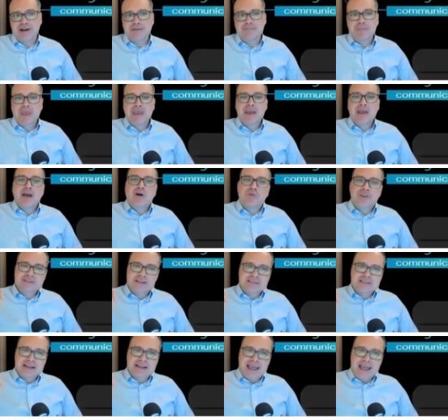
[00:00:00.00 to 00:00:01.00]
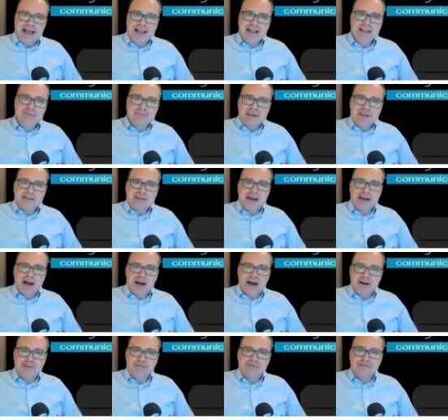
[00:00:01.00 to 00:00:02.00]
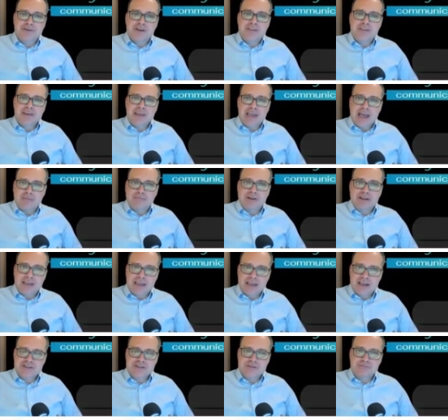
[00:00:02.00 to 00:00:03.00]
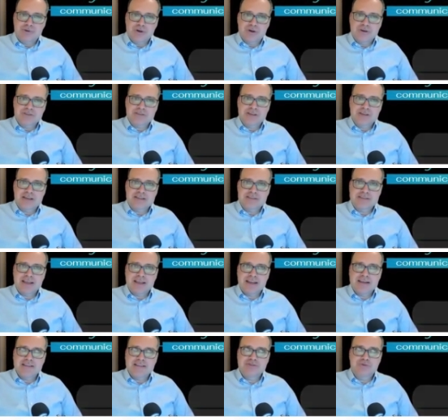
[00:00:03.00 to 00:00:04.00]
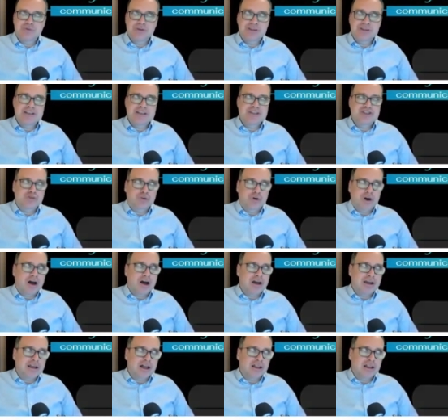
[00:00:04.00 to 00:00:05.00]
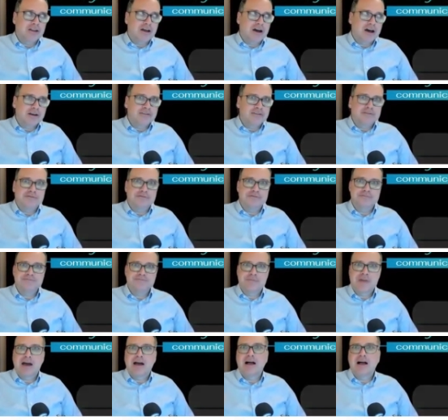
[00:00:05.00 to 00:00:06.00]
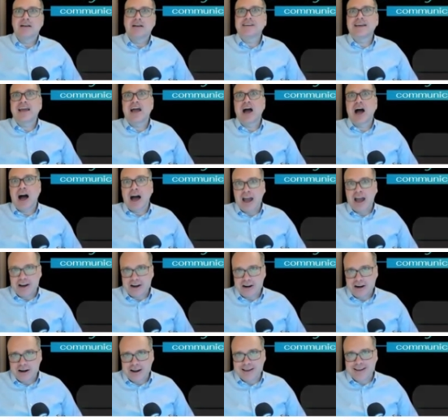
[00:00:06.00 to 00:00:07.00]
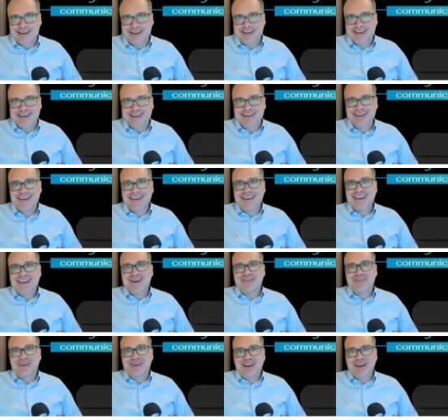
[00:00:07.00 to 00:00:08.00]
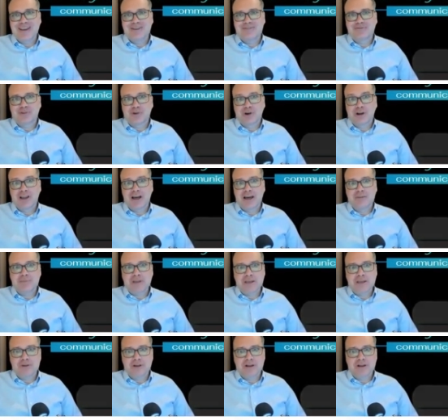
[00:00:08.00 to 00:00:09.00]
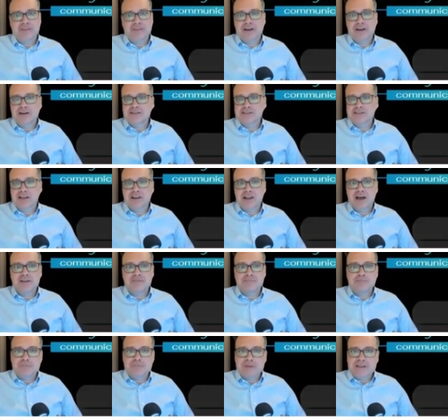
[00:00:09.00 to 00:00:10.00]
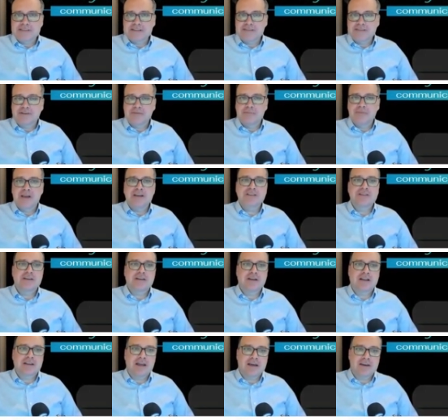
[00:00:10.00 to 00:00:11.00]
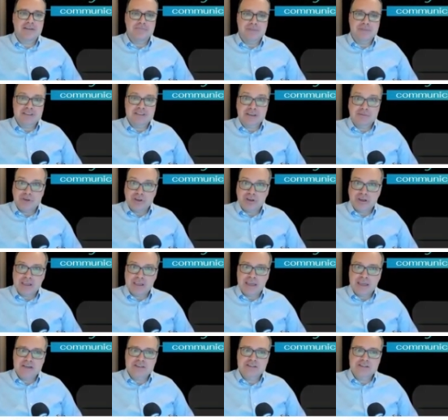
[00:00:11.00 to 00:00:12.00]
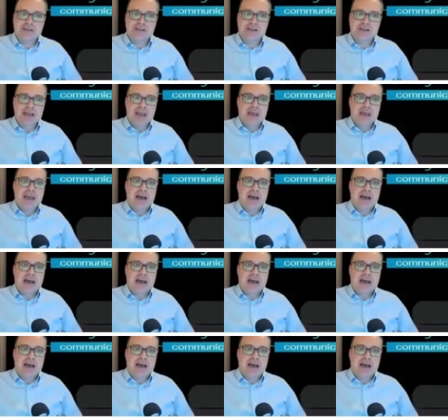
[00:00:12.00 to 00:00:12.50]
right? There's an element of the application process that is really drawing a lot of, I'll say, ire, right? For a lot of people, there's a lot of misinformation, a lot of miscommunication,